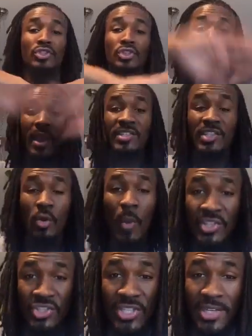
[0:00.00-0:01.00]
choice
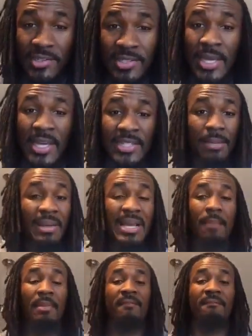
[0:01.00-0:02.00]
questions to
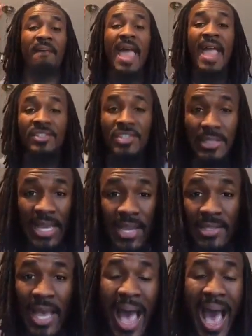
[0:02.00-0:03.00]
become evangelists.